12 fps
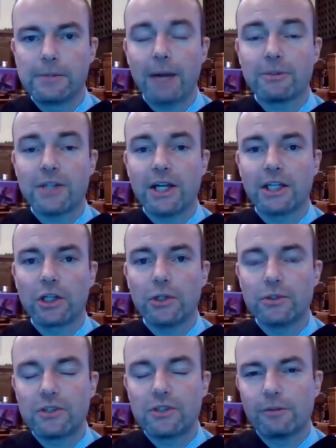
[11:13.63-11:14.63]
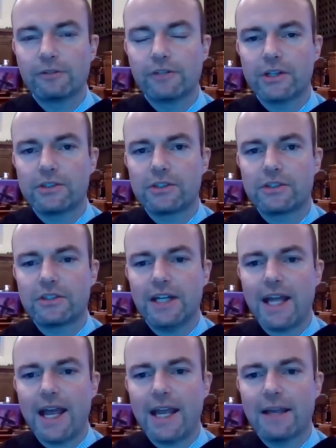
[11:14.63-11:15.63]
Perhaps that includes some of us
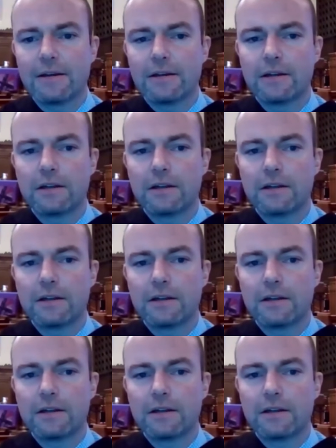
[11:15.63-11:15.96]
today.